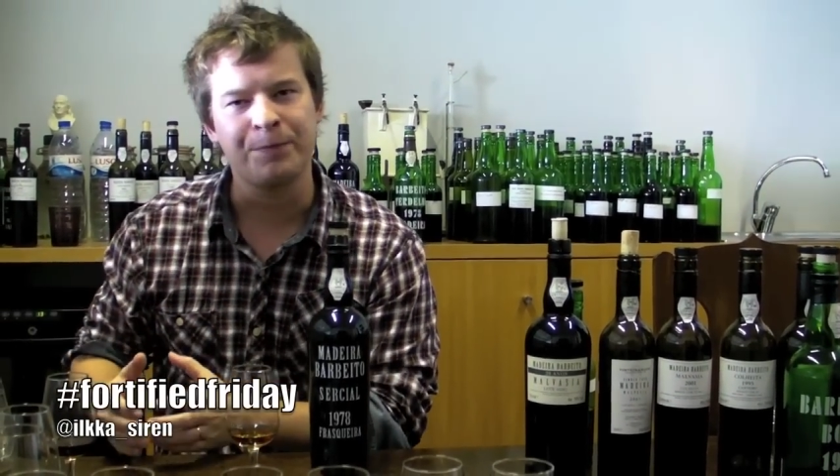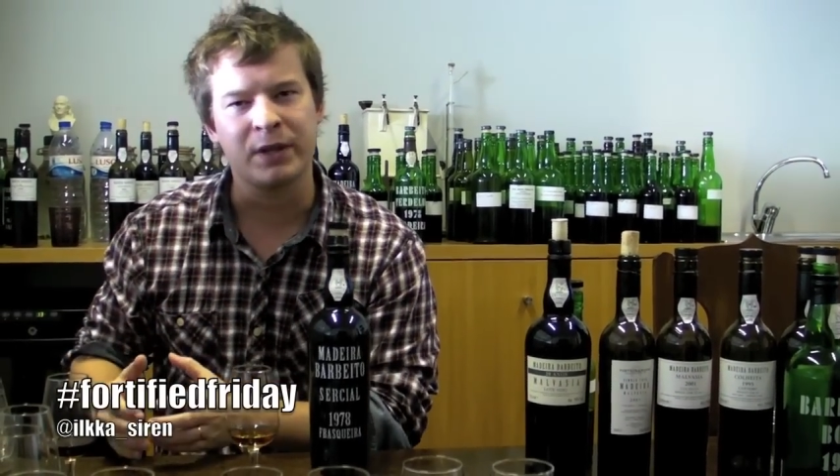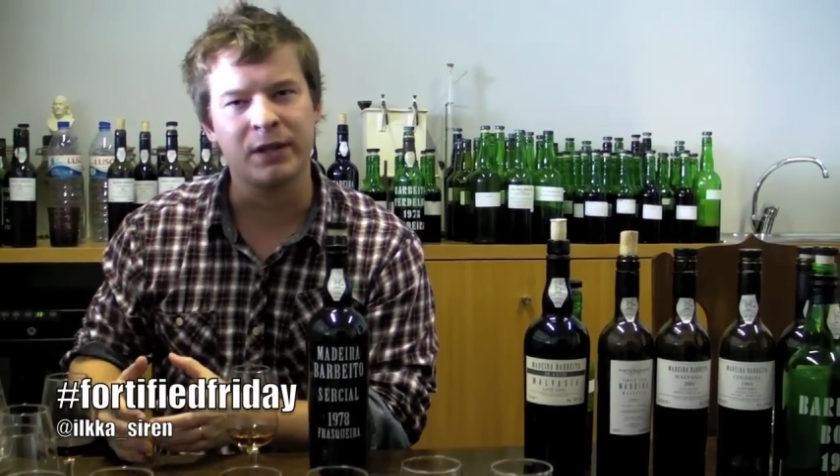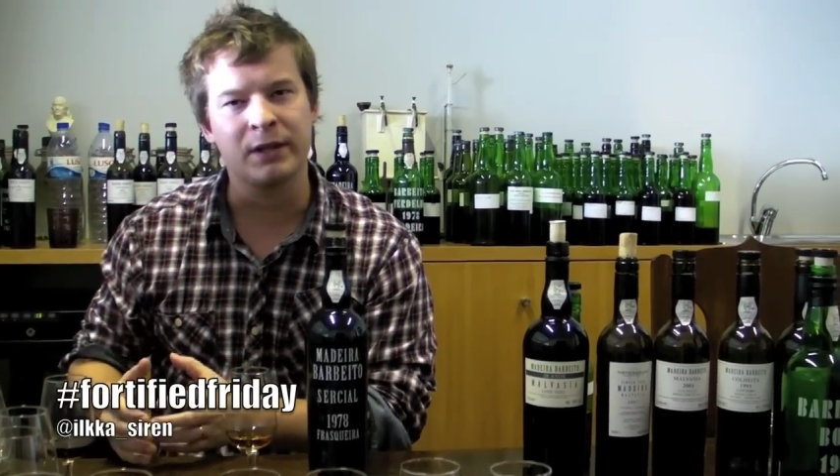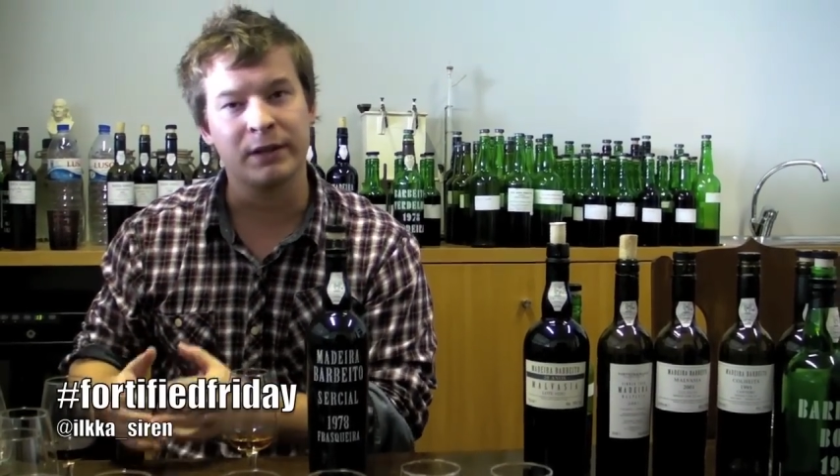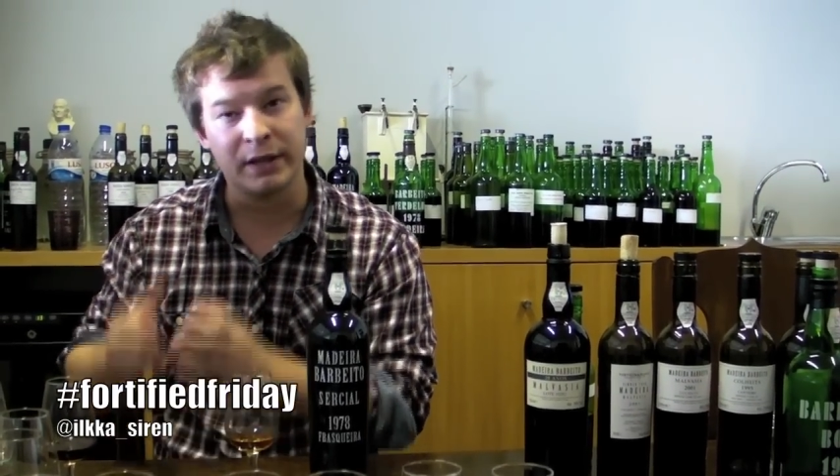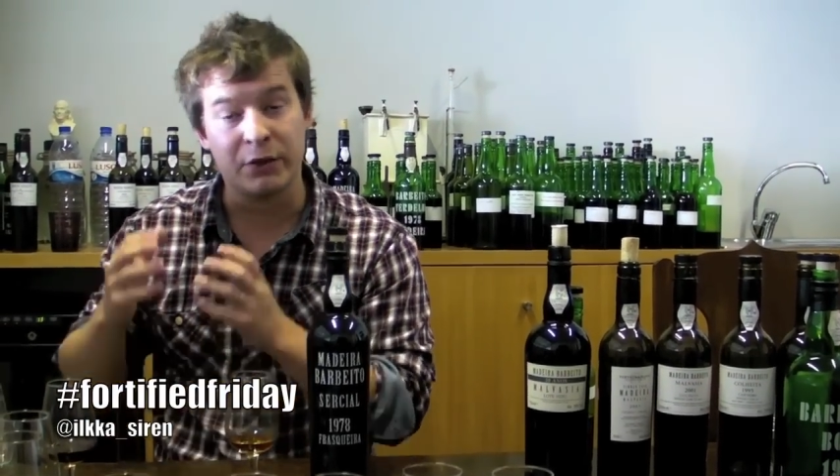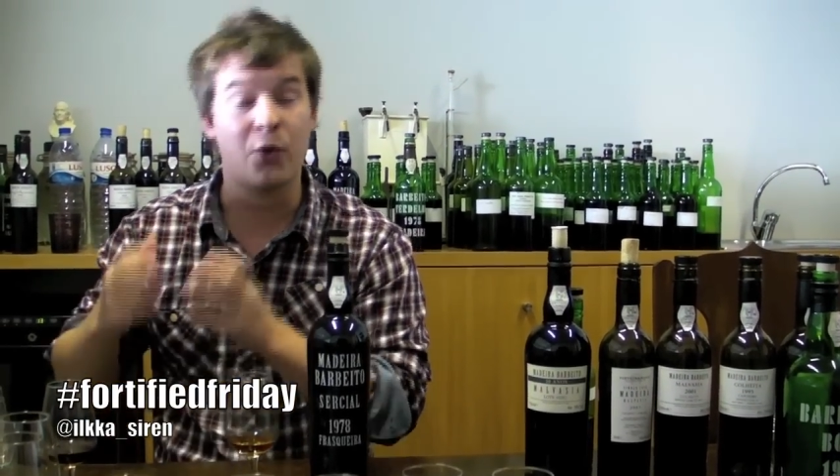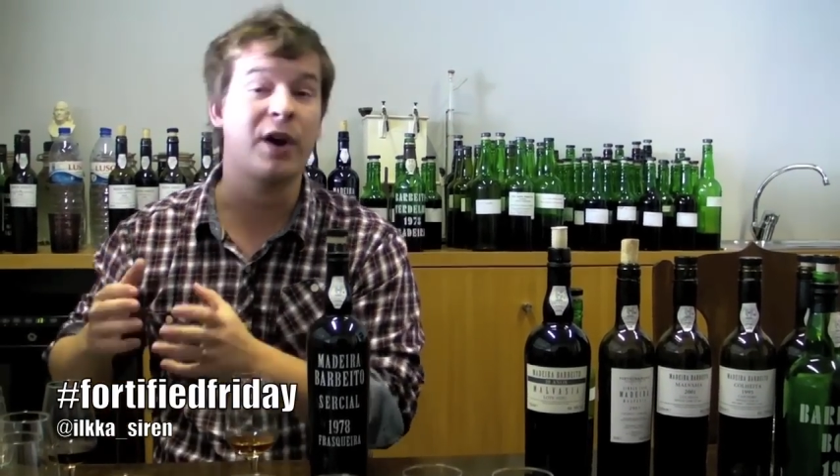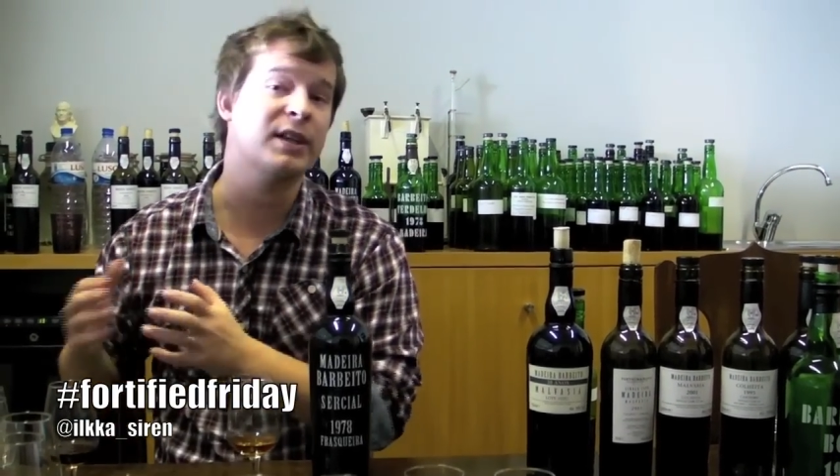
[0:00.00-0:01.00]
uh, the
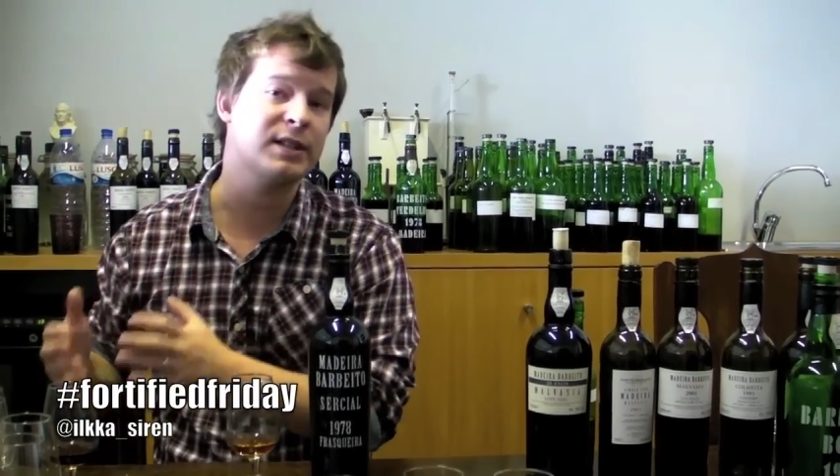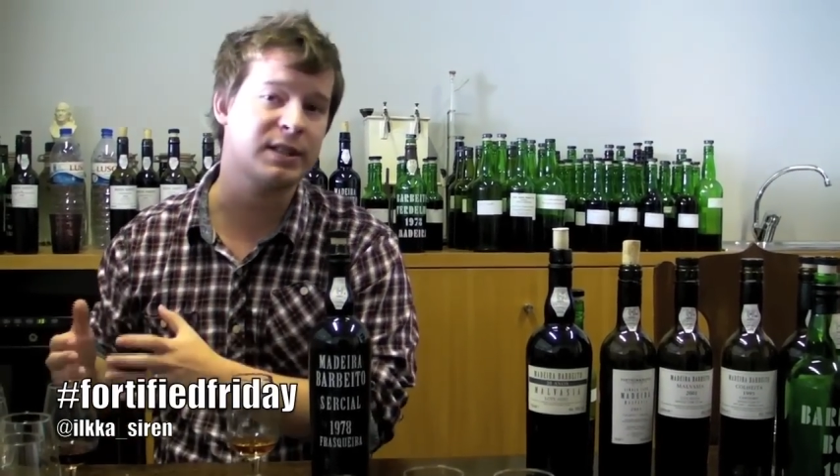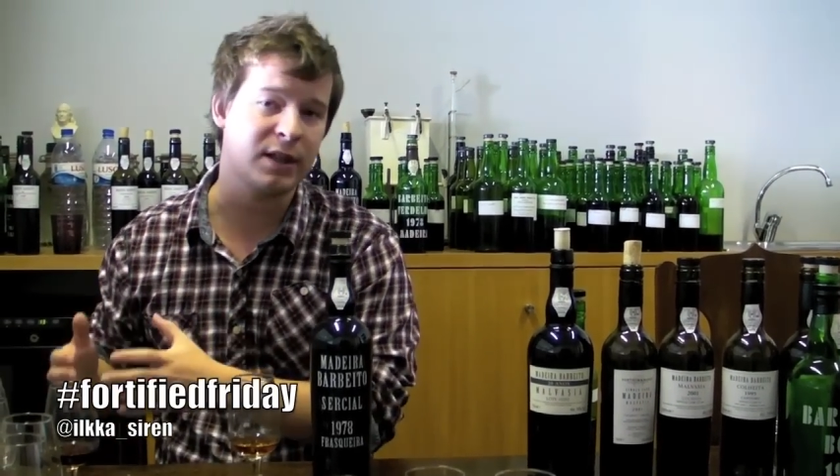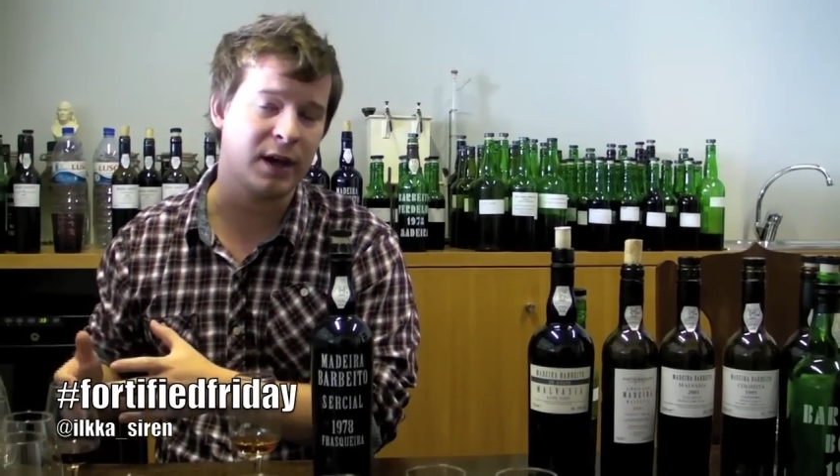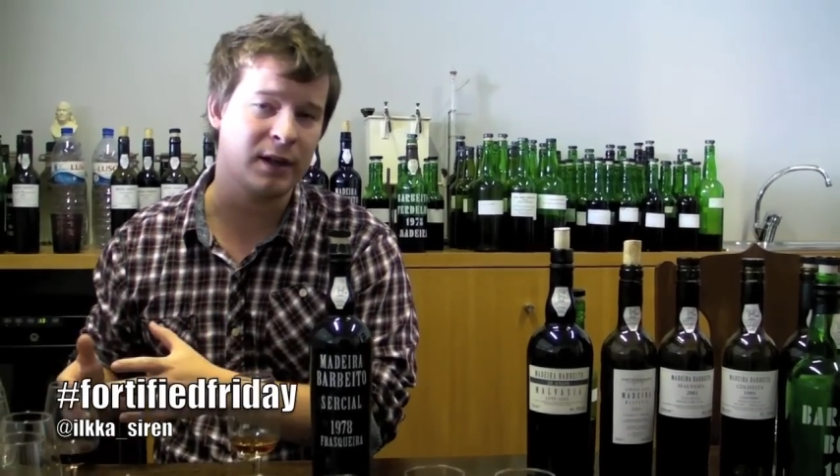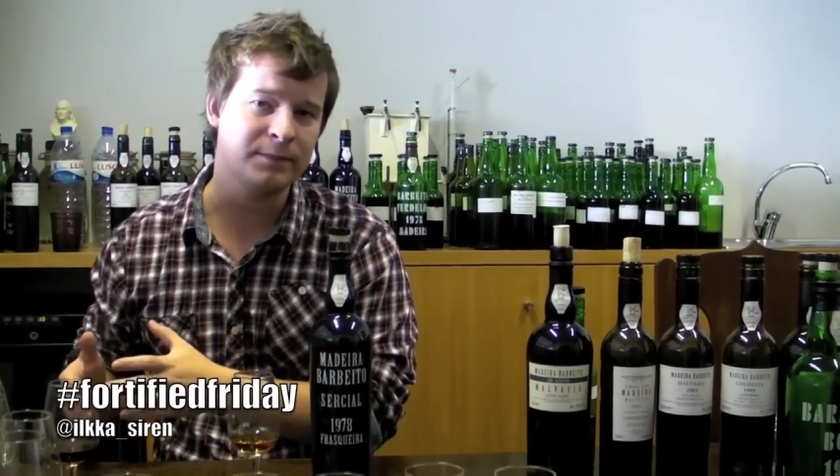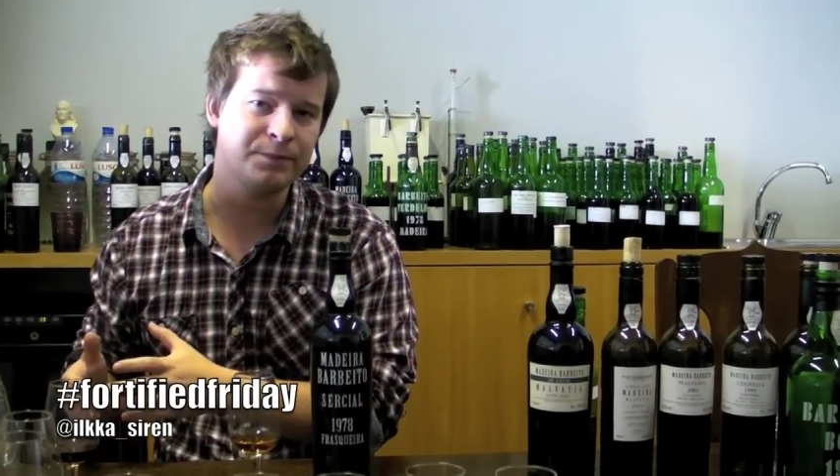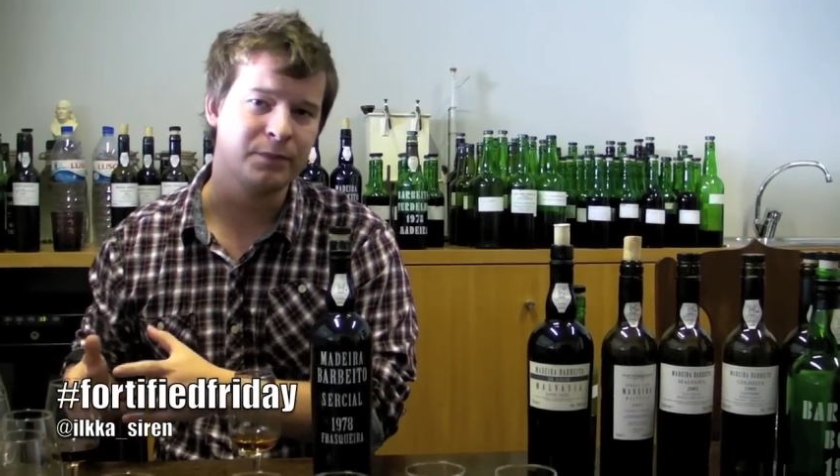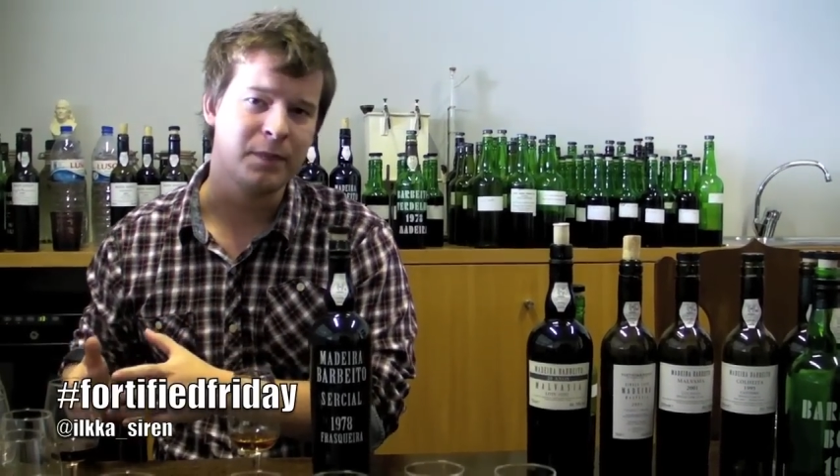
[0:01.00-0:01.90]
driest style.